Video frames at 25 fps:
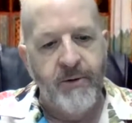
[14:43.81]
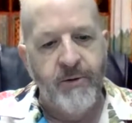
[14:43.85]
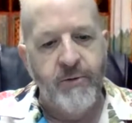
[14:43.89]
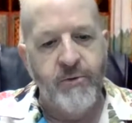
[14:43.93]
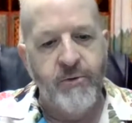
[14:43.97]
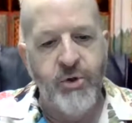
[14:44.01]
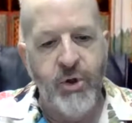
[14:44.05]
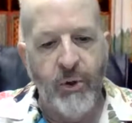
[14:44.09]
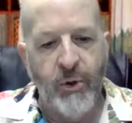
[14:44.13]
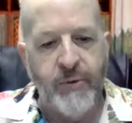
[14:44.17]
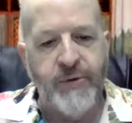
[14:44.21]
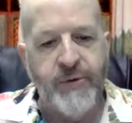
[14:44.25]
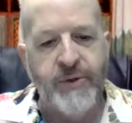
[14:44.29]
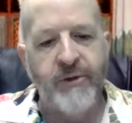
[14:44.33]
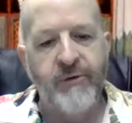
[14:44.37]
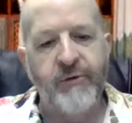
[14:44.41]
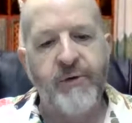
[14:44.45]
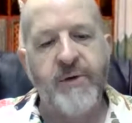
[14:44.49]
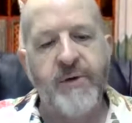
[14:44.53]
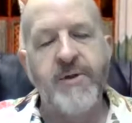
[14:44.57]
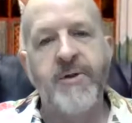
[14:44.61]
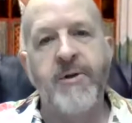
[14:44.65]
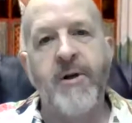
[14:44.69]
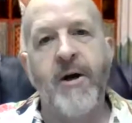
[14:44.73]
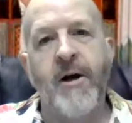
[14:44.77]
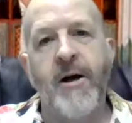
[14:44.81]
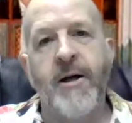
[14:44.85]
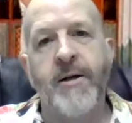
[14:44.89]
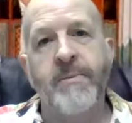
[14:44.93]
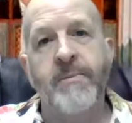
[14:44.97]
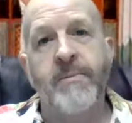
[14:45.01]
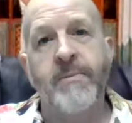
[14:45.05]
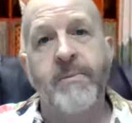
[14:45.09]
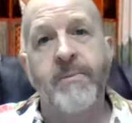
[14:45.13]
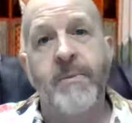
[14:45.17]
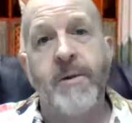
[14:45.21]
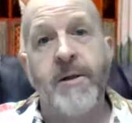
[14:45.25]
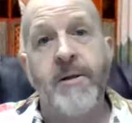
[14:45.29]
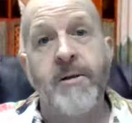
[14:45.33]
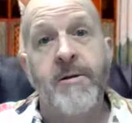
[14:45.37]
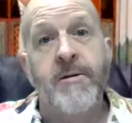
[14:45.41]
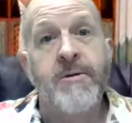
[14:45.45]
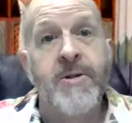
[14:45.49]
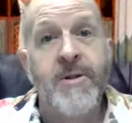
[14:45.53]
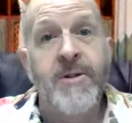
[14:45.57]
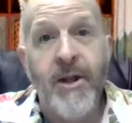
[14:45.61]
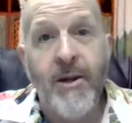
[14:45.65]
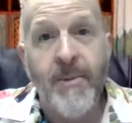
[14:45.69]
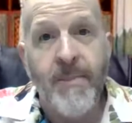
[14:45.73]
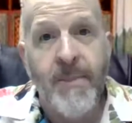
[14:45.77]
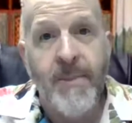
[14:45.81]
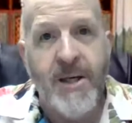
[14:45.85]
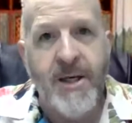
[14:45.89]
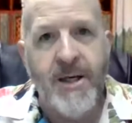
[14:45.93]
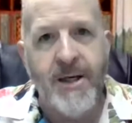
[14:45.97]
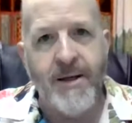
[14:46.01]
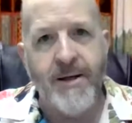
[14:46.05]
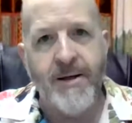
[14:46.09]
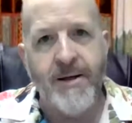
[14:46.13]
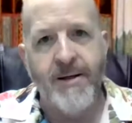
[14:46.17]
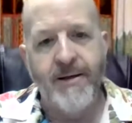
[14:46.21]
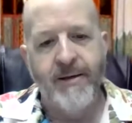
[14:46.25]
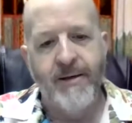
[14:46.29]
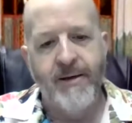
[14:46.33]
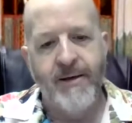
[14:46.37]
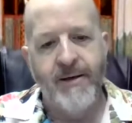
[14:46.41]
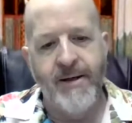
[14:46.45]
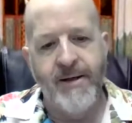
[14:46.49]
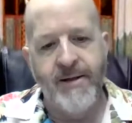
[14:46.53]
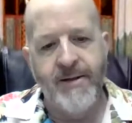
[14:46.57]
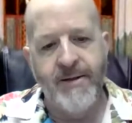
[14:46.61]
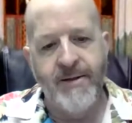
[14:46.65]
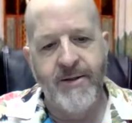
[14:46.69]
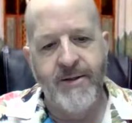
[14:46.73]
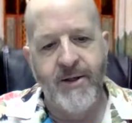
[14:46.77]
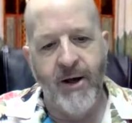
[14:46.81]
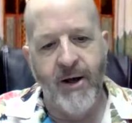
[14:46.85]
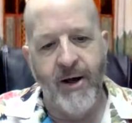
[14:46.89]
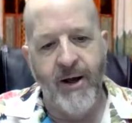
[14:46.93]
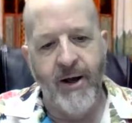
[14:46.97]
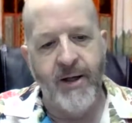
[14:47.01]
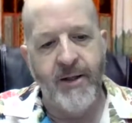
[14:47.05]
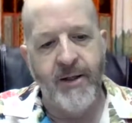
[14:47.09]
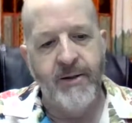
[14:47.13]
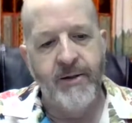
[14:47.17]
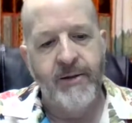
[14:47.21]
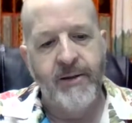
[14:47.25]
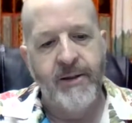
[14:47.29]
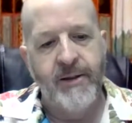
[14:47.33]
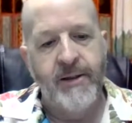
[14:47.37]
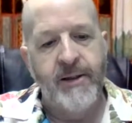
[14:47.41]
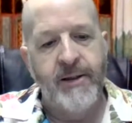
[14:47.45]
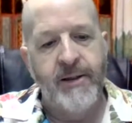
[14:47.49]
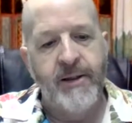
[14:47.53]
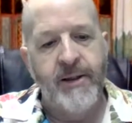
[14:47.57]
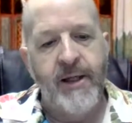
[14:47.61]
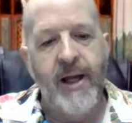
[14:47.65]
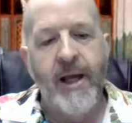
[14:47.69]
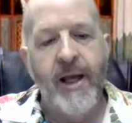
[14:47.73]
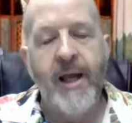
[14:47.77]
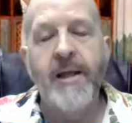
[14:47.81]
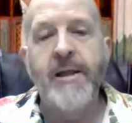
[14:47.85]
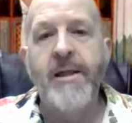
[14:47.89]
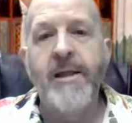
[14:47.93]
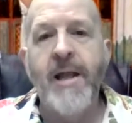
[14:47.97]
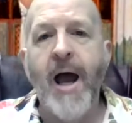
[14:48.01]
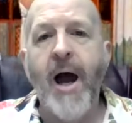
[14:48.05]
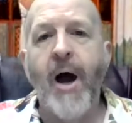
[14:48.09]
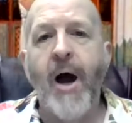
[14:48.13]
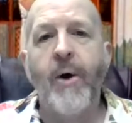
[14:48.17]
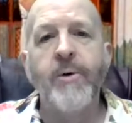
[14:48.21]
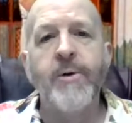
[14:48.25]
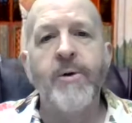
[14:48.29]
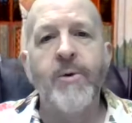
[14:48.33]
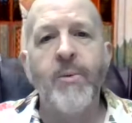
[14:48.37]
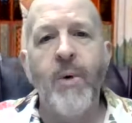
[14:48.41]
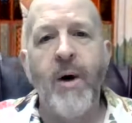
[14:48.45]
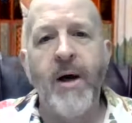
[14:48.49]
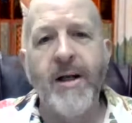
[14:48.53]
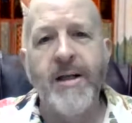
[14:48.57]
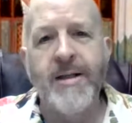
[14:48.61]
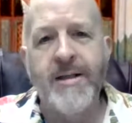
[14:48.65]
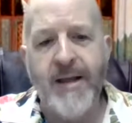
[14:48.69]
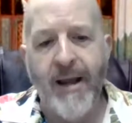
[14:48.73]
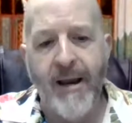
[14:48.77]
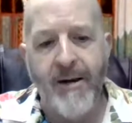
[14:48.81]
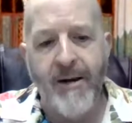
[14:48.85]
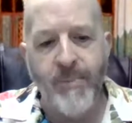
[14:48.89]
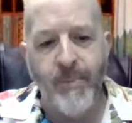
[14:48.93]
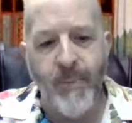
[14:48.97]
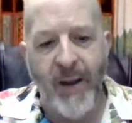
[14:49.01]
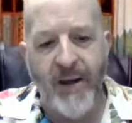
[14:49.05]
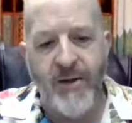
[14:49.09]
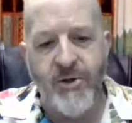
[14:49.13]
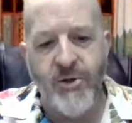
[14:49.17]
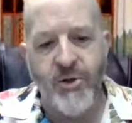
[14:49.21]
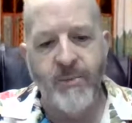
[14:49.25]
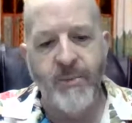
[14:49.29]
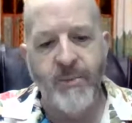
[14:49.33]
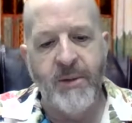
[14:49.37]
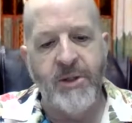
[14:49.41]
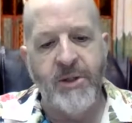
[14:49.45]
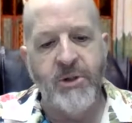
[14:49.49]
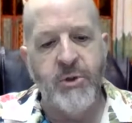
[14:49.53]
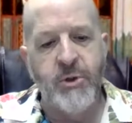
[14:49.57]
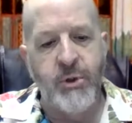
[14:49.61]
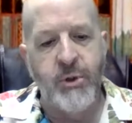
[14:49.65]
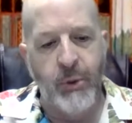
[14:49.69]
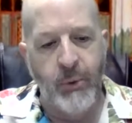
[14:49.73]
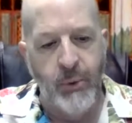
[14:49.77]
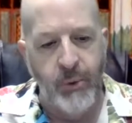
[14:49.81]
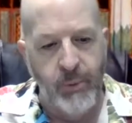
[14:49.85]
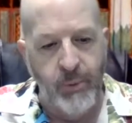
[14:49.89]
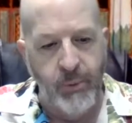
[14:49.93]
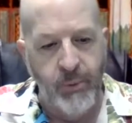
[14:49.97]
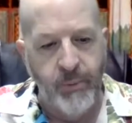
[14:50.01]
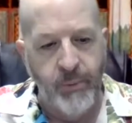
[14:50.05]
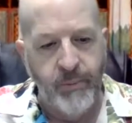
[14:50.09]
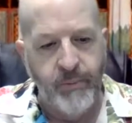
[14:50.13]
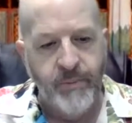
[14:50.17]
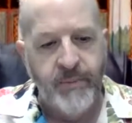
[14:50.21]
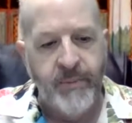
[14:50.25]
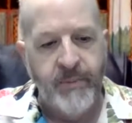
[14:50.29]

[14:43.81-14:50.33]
Joseph is gone. Simeon is gone. And now you want to take Benjamin too.